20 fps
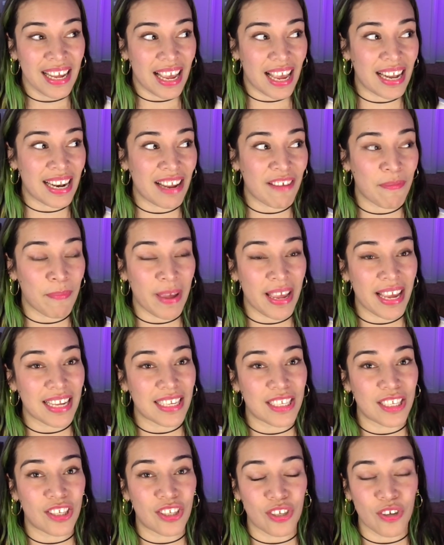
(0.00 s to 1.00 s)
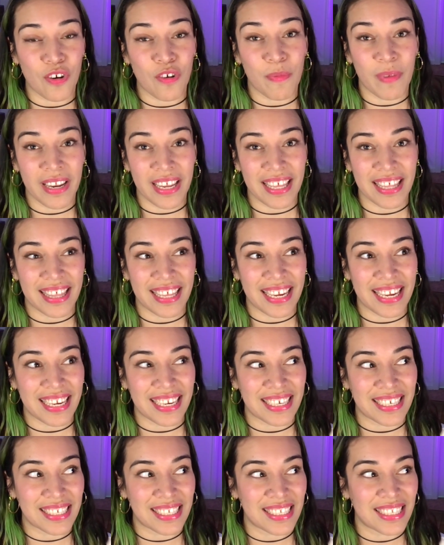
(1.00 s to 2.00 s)
And I've made so many
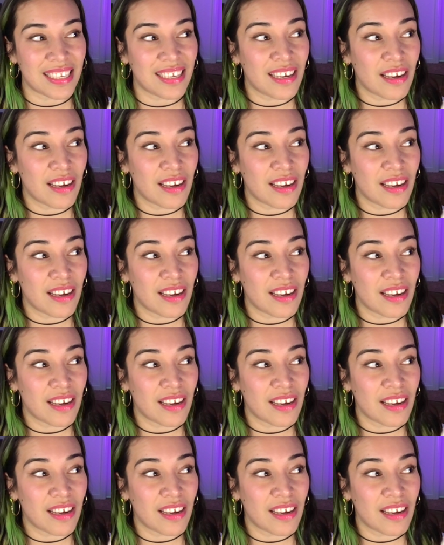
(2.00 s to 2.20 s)
things,